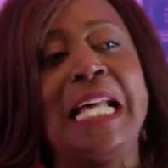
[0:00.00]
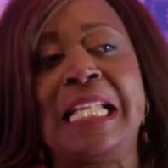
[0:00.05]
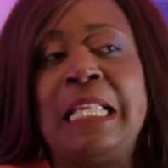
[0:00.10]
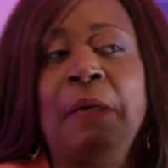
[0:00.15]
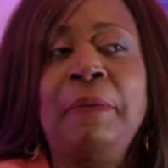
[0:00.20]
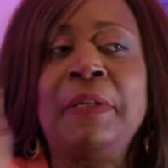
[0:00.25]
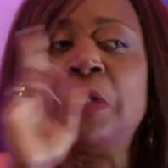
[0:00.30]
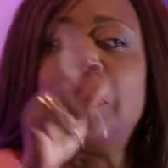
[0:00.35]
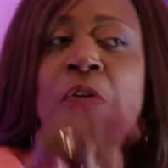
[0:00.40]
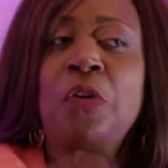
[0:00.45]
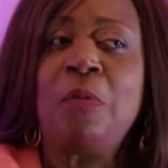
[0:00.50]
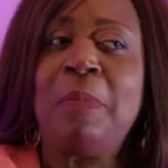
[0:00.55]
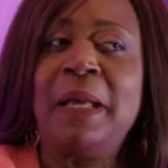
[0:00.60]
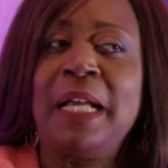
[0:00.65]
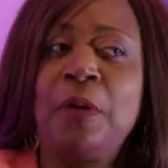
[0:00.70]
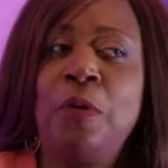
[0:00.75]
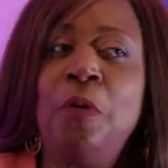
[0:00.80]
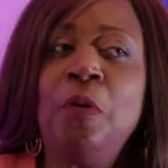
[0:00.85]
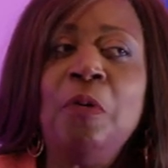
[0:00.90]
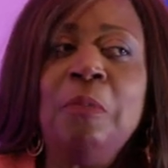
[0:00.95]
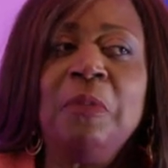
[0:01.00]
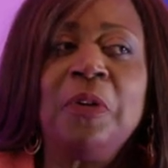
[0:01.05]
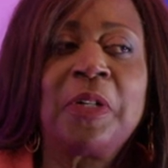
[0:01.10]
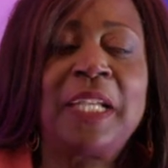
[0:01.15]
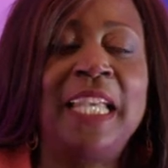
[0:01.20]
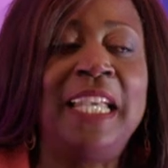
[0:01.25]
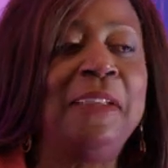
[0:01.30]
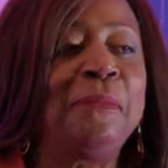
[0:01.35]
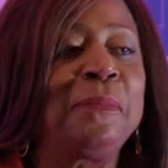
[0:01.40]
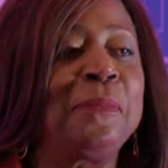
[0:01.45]
So we don't go back home,
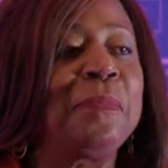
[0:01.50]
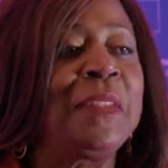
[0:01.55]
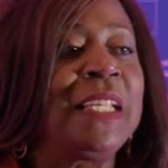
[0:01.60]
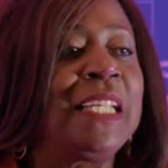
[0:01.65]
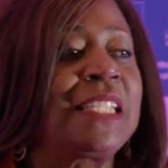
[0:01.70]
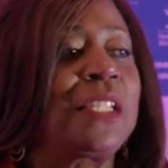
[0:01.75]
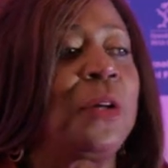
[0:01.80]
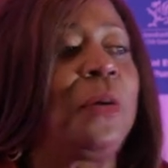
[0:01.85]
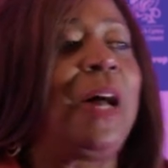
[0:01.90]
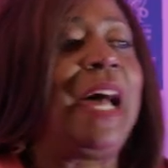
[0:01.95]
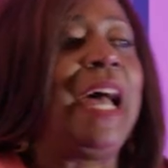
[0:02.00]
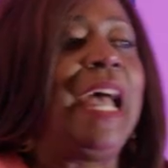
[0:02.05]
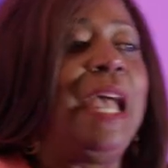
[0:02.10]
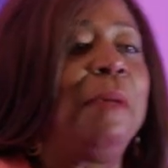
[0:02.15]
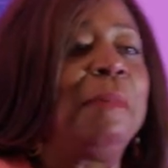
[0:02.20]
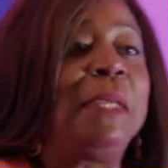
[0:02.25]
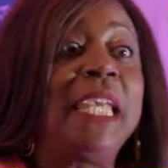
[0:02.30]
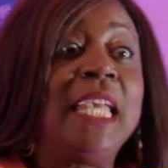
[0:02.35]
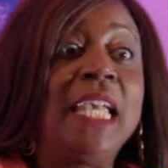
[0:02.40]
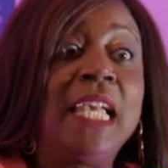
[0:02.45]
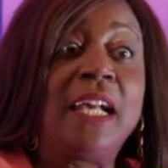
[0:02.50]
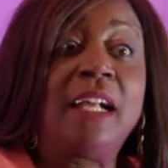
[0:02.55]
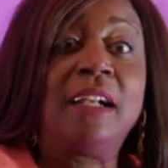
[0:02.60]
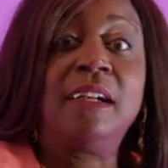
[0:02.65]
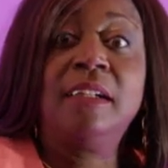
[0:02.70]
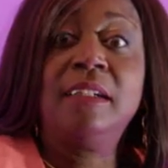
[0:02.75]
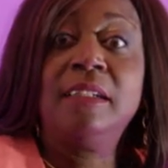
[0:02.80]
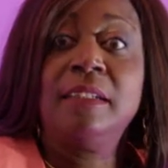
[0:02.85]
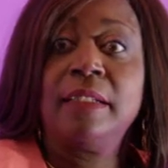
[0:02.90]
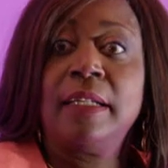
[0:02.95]
okay? So I'm
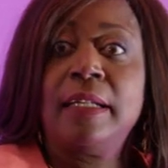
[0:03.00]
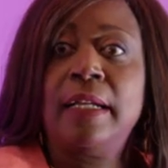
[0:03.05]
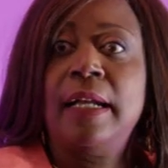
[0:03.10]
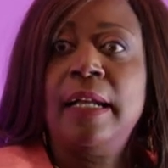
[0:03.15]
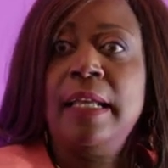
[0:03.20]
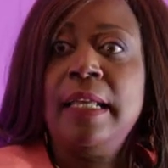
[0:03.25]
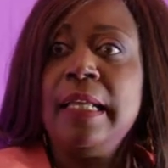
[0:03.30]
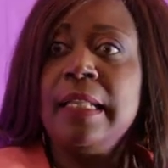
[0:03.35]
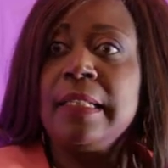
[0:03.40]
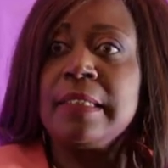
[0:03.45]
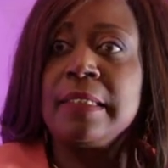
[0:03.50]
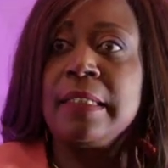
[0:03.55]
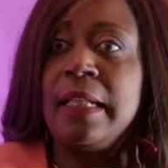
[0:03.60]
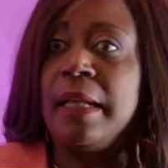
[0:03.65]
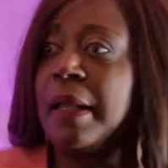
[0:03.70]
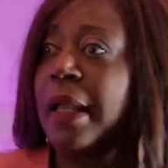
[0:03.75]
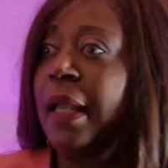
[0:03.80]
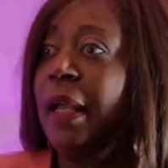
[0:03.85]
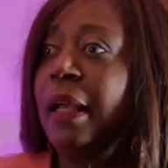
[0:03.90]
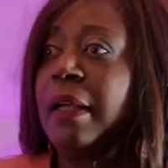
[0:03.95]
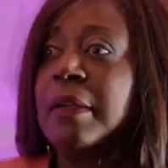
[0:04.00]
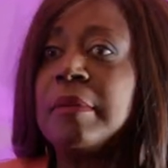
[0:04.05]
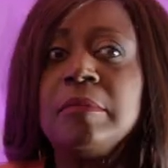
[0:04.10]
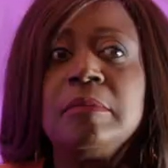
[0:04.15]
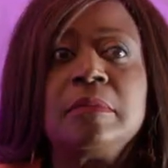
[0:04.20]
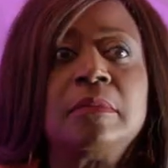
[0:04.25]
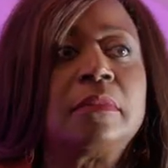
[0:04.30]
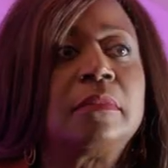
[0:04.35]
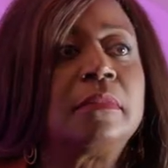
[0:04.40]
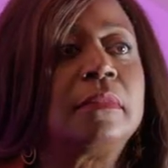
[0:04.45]
here. I am
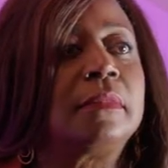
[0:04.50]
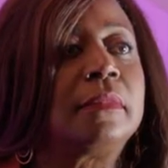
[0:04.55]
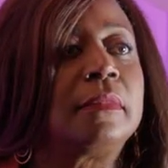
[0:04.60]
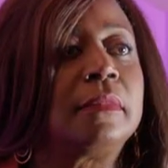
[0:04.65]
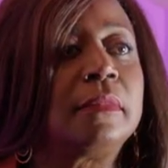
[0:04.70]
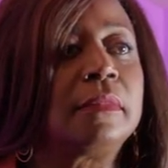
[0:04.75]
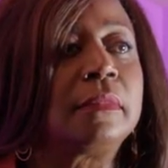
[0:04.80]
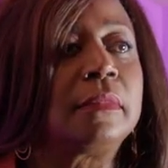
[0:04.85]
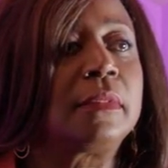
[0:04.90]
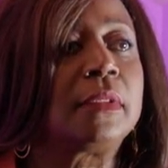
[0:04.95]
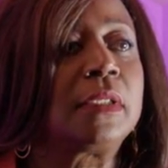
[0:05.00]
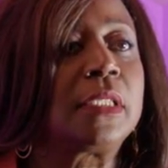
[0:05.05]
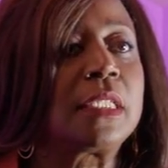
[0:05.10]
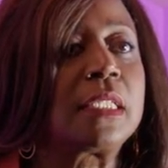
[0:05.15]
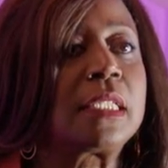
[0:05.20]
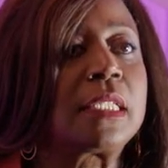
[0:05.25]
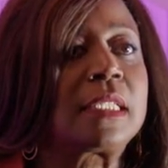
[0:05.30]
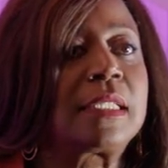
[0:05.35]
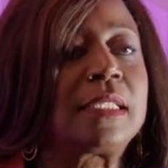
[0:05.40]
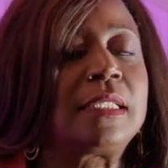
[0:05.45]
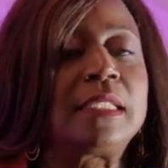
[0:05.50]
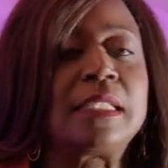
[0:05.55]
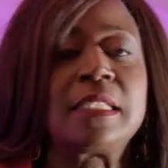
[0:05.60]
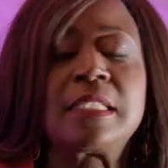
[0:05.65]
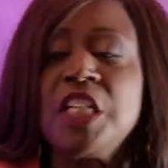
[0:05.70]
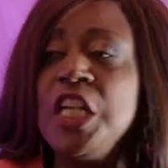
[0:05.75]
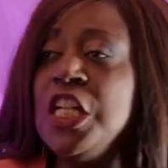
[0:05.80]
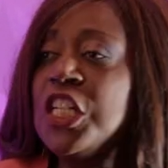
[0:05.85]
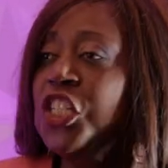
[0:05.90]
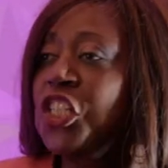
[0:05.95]

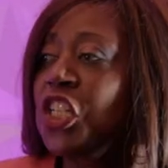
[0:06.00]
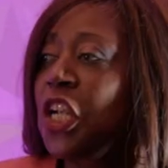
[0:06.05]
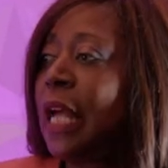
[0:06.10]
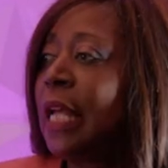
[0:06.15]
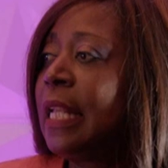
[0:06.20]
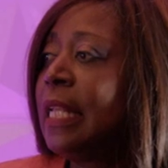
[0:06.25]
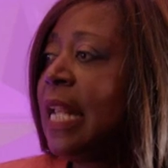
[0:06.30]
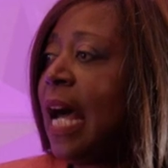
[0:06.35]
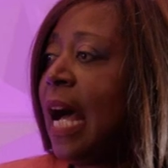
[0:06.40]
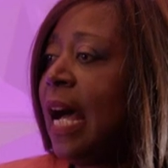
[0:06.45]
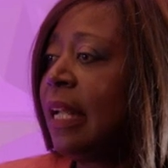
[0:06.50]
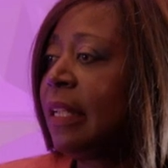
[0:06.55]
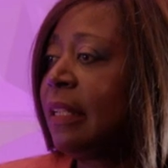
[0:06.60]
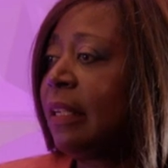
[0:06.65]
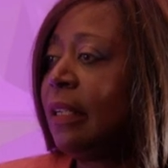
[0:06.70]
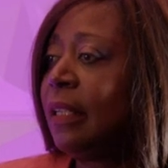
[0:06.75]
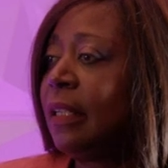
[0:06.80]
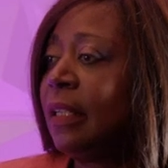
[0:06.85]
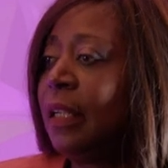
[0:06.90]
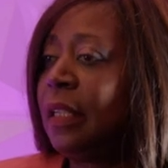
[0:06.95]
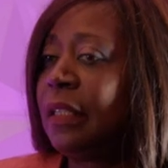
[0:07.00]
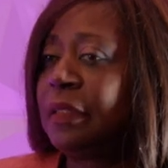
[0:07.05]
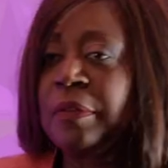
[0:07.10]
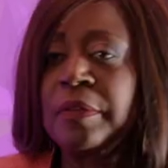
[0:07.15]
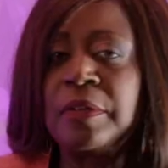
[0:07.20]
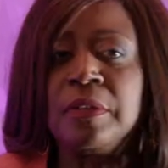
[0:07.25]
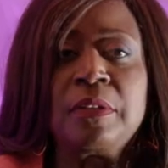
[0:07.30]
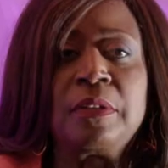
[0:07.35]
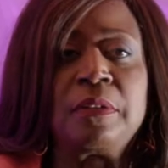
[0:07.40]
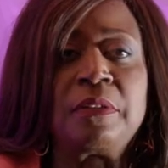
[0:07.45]
zilch nada.
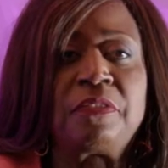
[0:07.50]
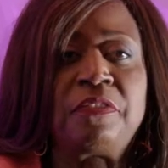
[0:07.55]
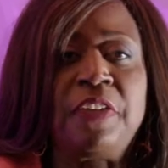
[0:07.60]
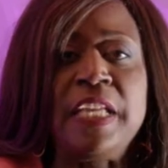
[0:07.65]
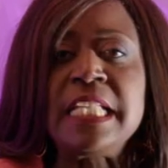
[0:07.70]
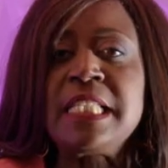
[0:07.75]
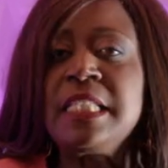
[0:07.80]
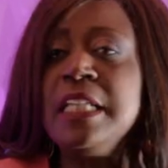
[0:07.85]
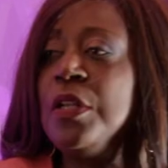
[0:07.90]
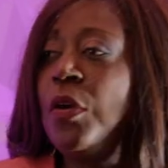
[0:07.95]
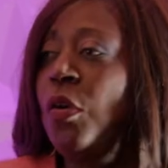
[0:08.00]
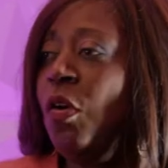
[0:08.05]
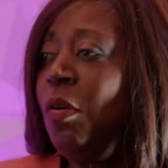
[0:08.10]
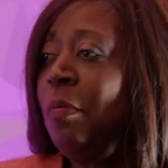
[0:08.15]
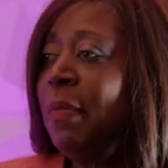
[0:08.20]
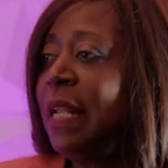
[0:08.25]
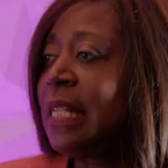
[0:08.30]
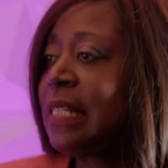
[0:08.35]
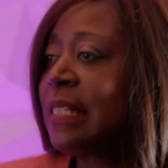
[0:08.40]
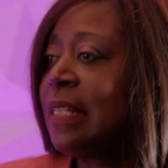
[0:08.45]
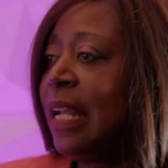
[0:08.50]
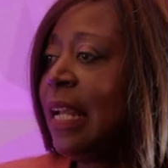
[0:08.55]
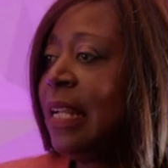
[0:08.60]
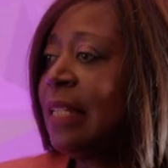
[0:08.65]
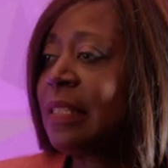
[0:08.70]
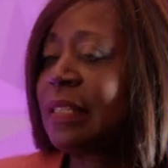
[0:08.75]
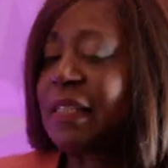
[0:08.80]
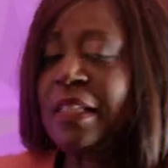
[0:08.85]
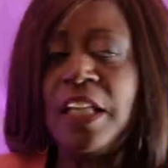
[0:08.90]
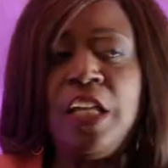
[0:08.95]
Facing
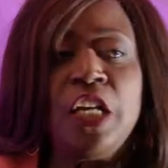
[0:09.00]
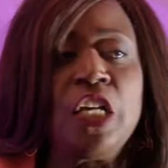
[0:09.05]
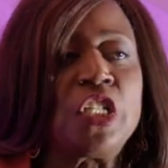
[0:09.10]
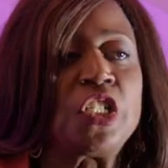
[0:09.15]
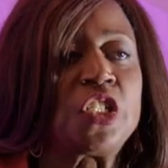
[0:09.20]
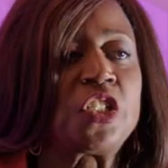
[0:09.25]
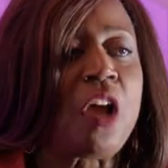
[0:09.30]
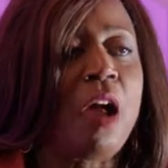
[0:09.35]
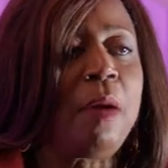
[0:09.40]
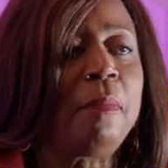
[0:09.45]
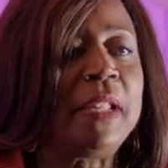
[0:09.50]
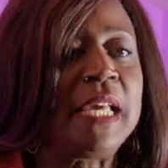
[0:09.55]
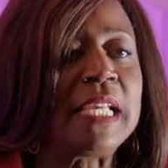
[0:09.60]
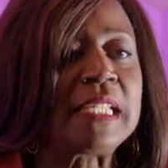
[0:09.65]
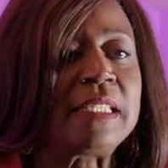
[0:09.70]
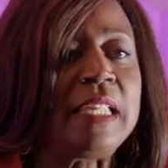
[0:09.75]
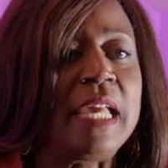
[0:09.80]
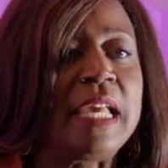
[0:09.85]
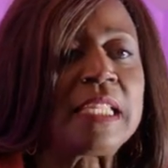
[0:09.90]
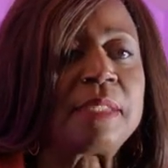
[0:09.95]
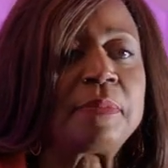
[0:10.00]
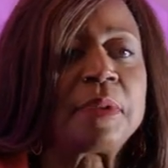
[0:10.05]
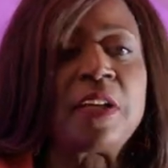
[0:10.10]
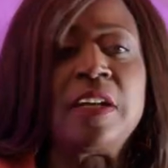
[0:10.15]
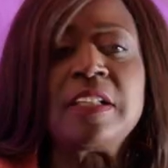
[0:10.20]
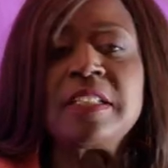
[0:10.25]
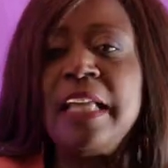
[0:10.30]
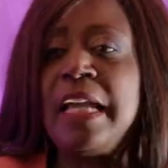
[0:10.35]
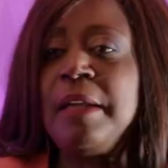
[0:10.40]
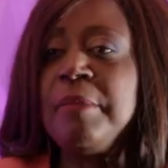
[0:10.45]
homelessness, joblessness,
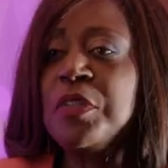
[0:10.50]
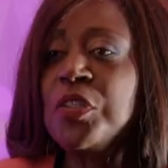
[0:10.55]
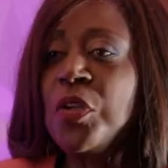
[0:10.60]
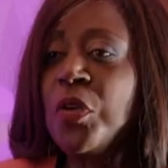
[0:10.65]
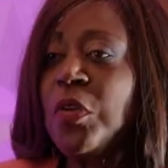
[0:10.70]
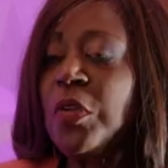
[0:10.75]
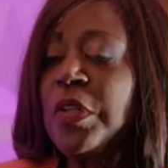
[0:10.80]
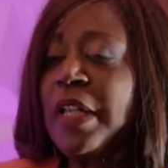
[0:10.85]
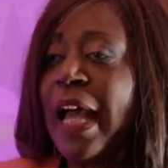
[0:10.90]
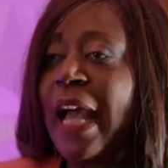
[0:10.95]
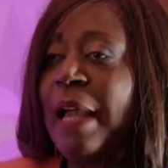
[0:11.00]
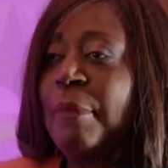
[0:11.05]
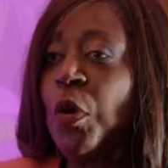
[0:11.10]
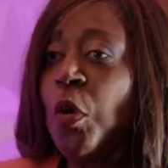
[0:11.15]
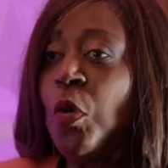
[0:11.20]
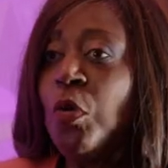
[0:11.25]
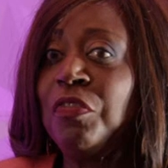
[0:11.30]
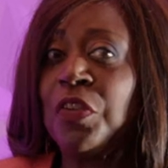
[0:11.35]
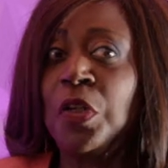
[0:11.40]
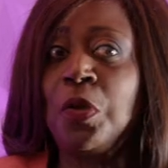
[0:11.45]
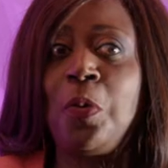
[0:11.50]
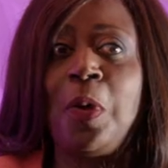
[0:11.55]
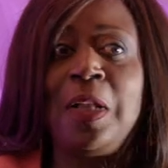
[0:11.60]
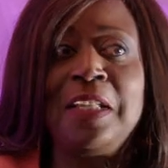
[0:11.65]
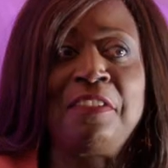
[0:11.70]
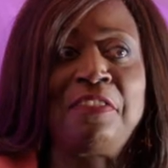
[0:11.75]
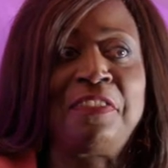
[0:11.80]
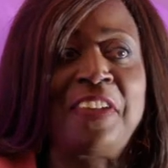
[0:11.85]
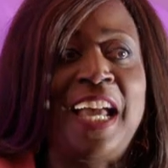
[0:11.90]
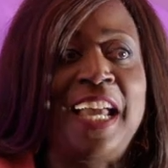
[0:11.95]
because I'm told I'm
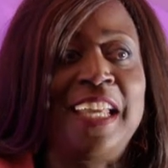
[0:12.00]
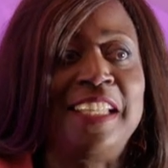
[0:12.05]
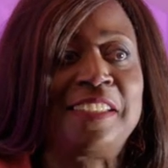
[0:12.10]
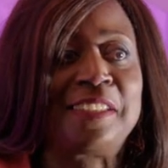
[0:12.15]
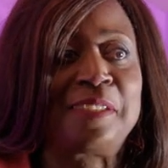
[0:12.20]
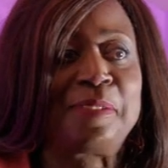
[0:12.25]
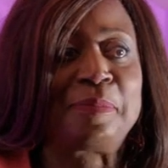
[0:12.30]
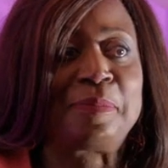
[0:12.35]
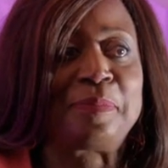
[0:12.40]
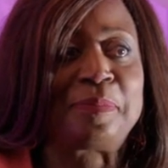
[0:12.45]
overqualified.